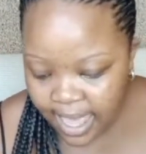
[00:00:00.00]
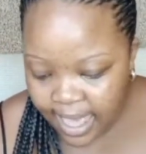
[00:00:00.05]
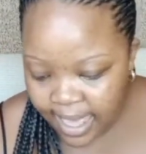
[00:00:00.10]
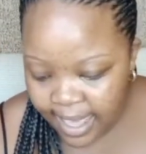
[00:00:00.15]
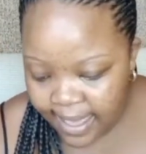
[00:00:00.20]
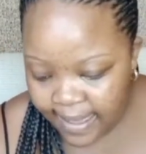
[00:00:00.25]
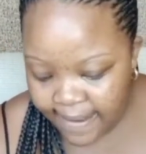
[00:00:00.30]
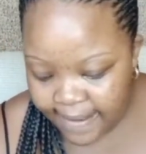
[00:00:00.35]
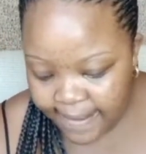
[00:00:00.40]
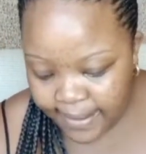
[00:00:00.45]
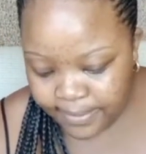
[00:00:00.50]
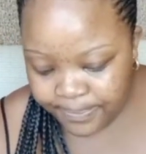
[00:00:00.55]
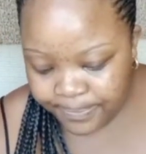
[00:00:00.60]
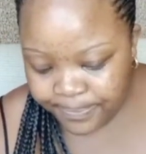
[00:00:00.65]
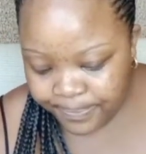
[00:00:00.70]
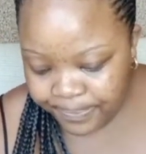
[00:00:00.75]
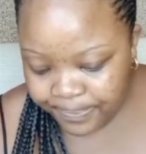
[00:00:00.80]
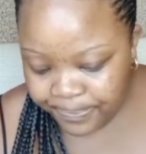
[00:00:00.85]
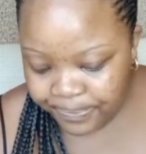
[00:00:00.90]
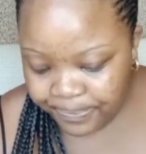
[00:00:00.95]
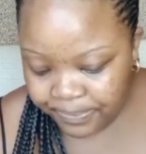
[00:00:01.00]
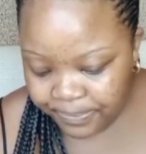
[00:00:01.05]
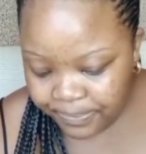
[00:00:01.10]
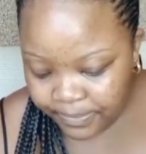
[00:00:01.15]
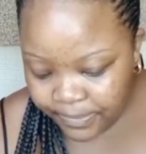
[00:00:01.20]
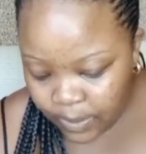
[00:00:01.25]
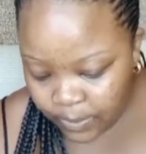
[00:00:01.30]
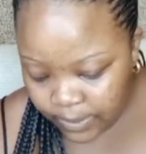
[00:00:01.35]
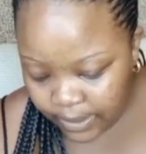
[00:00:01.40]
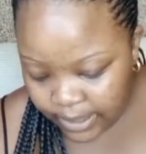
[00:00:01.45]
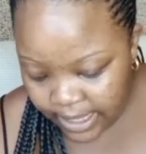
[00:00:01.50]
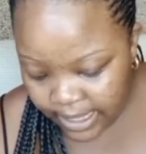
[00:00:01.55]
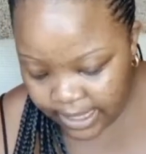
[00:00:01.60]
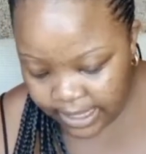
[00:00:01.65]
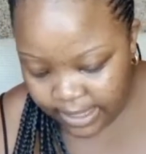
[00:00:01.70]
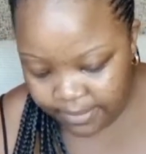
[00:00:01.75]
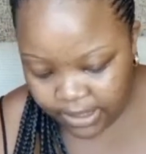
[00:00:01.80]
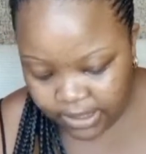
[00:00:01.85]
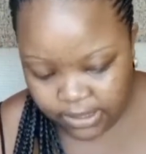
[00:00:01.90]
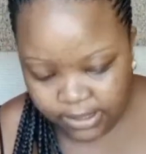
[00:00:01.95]

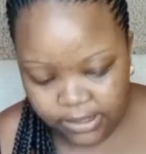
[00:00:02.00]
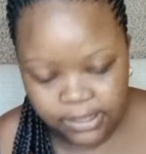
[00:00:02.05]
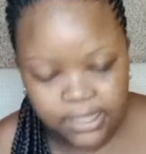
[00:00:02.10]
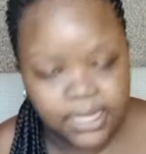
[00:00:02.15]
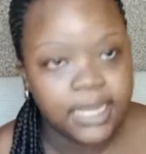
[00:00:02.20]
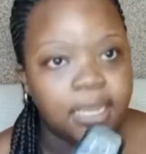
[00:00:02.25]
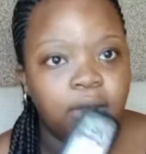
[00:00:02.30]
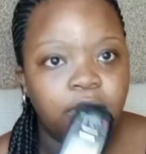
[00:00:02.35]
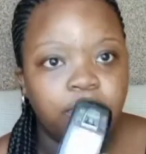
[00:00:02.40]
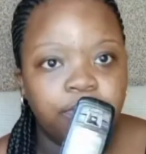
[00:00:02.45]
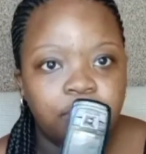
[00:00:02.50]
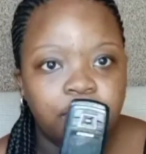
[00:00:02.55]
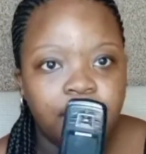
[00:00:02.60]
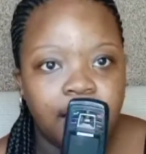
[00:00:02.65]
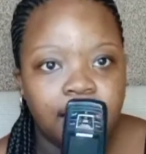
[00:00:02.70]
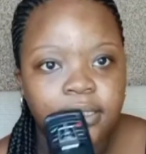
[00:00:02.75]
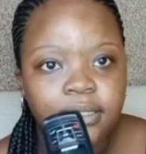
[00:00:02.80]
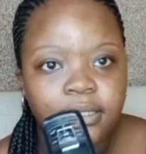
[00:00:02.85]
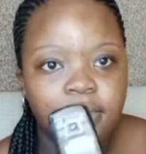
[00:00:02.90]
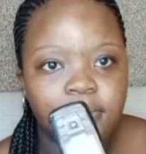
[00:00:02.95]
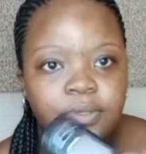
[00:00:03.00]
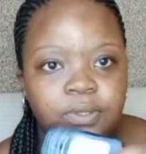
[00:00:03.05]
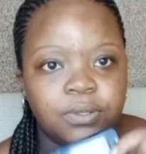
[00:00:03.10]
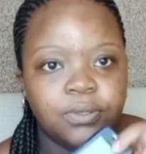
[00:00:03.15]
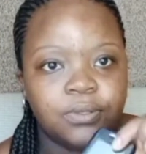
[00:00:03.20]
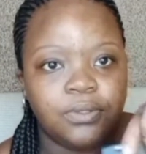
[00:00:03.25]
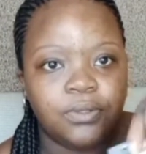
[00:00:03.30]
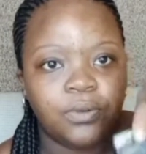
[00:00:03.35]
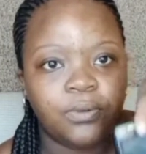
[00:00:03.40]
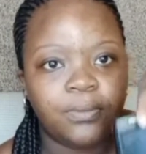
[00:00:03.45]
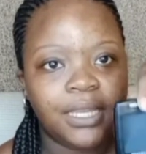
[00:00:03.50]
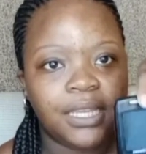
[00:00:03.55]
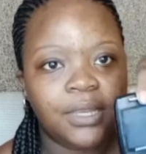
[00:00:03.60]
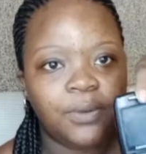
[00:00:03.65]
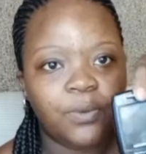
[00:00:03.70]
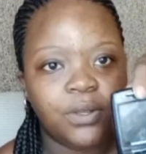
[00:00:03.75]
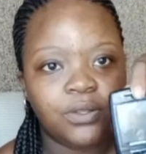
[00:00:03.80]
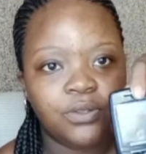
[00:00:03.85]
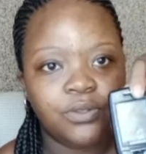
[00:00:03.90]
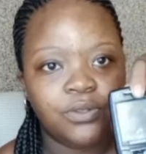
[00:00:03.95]
Okay, let me just take out a few items because
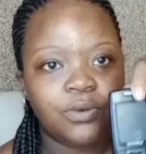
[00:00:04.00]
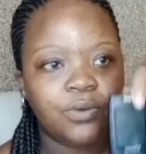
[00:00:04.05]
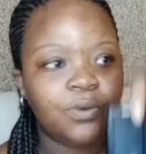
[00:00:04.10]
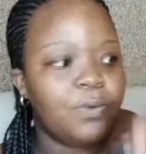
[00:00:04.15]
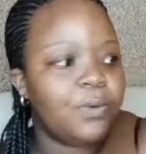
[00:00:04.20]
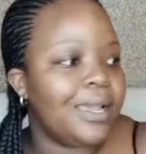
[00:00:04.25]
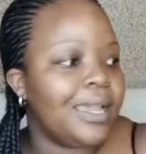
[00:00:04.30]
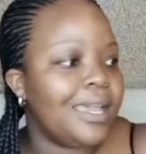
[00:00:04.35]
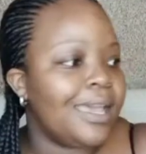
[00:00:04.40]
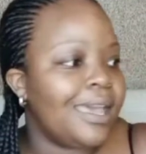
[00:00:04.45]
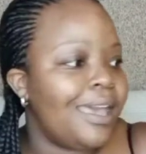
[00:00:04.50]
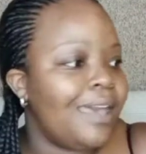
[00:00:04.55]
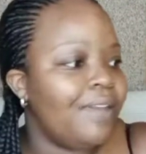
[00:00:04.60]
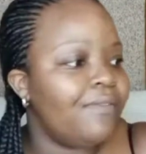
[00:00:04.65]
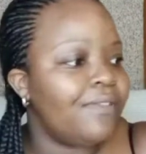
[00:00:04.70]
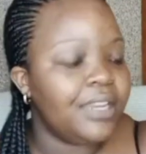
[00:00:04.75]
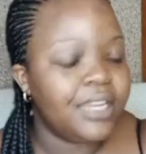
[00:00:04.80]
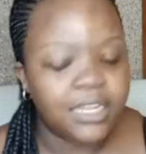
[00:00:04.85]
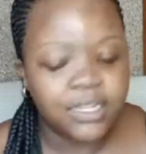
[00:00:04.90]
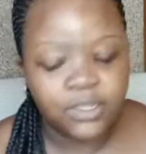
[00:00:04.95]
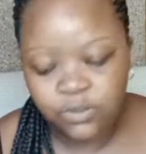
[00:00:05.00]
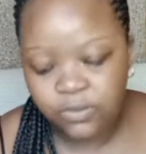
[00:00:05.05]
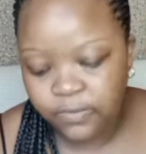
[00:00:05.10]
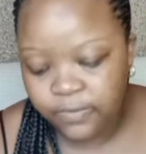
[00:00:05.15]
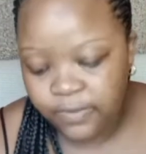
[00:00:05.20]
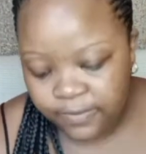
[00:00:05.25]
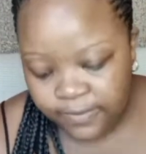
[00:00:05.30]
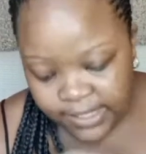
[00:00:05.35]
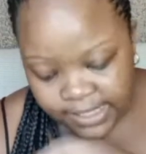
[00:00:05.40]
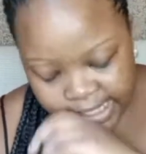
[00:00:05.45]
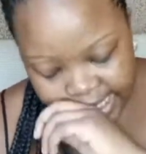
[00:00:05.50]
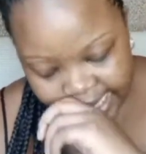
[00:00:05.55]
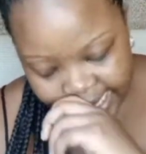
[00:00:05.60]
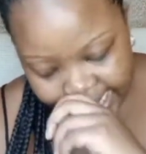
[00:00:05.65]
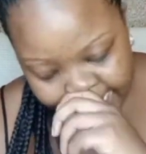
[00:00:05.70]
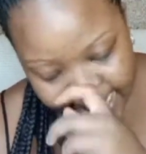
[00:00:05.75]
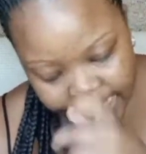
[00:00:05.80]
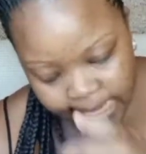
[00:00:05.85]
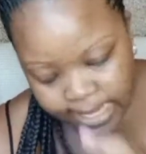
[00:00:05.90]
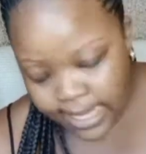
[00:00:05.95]
nobody wants to know why I have an E250
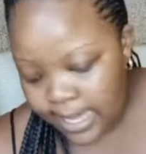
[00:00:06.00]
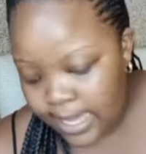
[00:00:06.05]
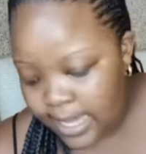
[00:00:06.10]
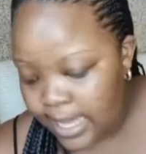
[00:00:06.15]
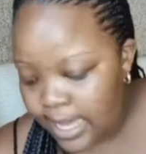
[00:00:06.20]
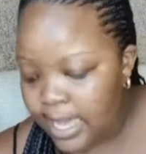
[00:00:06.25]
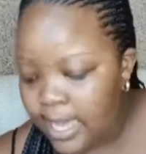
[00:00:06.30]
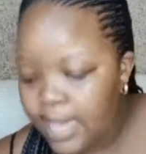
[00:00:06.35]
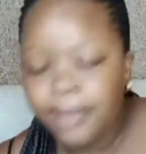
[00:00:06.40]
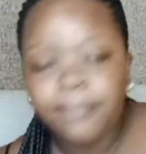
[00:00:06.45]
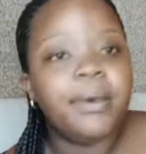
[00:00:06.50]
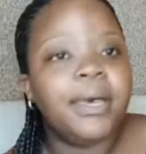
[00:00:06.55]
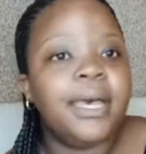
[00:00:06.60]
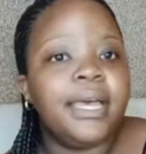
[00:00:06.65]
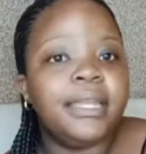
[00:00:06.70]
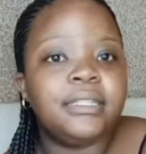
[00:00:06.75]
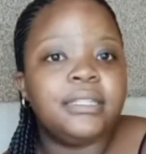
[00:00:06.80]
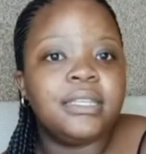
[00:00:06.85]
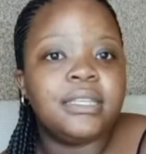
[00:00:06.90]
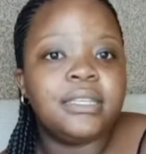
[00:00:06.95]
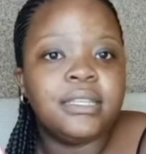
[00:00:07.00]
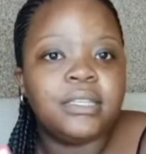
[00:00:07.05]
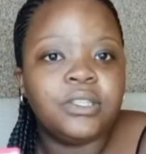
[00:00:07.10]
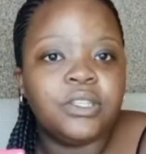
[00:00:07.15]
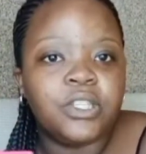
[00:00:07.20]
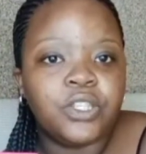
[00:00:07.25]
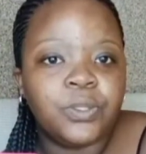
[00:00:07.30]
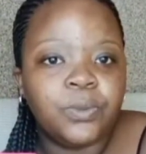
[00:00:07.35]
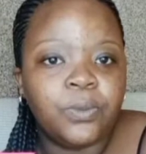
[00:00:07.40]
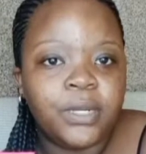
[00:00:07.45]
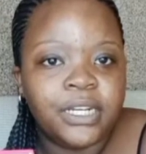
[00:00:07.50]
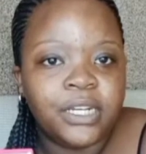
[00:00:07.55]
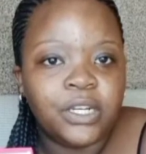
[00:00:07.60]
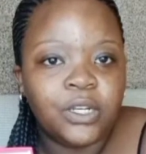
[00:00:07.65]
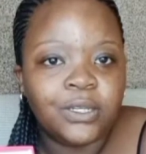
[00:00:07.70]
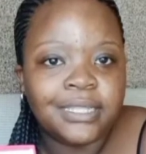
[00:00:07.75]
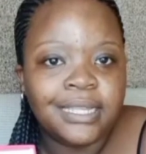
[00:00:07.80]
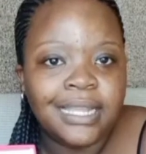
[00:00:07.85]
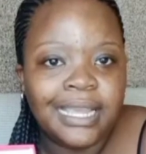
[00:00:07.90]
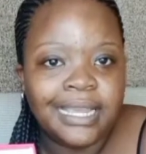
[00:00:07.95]
here. But this is just what it
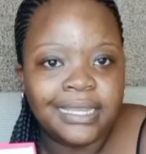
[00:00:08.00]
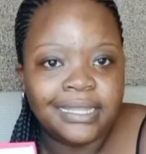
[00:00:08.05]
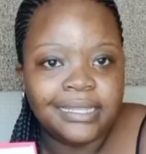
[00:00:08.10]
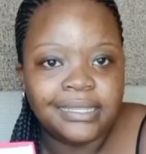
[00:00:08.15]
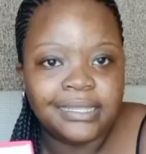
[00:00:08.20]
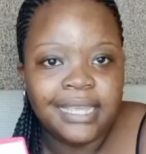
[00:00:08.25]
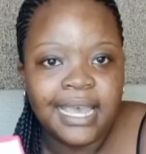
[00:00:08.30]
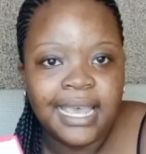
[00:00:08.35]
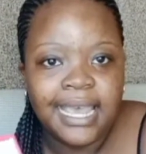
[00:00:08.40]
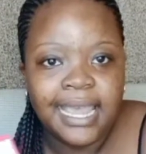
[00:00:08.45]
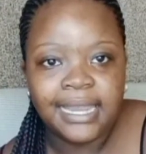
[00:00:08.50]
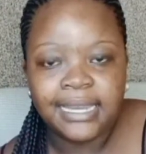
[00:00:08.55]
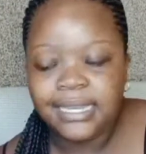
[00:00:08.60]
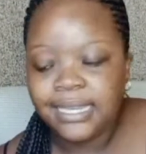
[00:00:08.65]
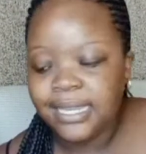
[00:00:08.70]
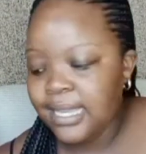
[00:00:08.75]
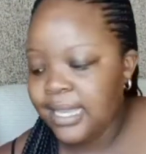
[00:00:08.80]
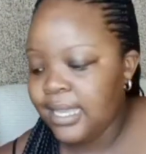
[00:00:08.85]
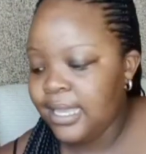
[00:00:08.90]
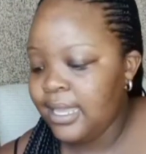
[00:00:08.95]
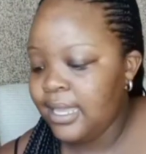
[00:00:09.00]
looks like inside.